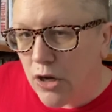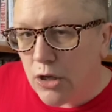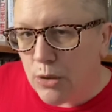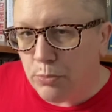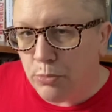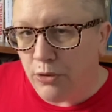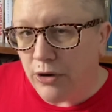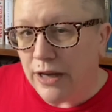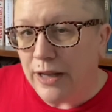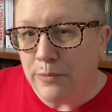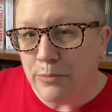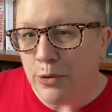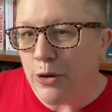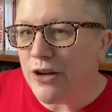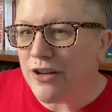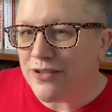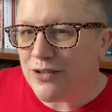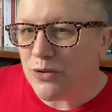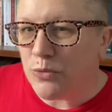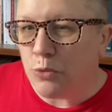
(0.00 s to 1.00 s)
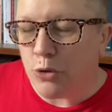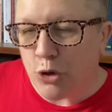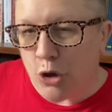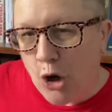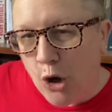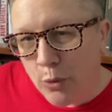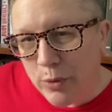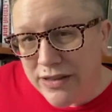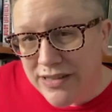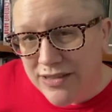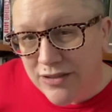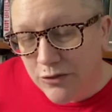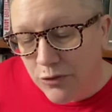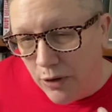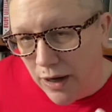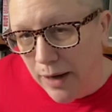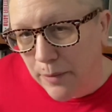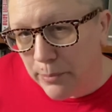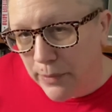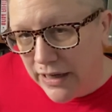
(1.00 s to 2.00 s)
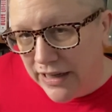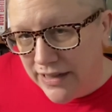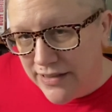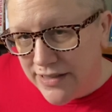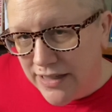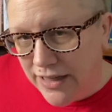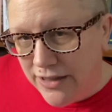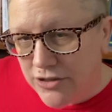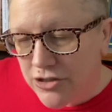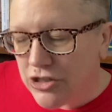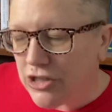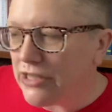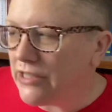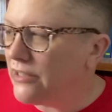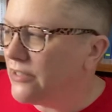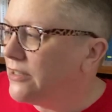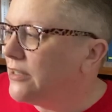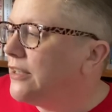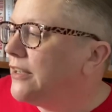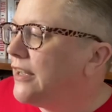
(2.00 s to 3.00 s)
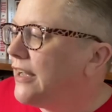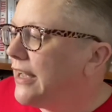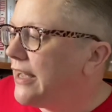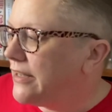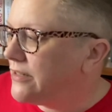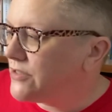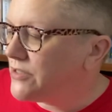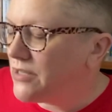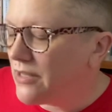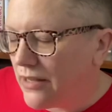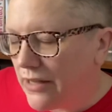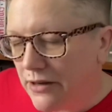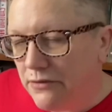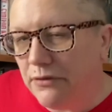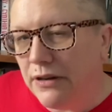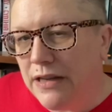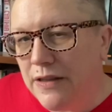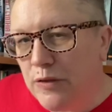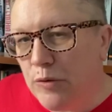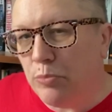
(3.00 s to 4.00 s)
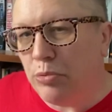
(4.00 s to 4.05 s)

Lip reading: pretty books will always grab my attention until I read the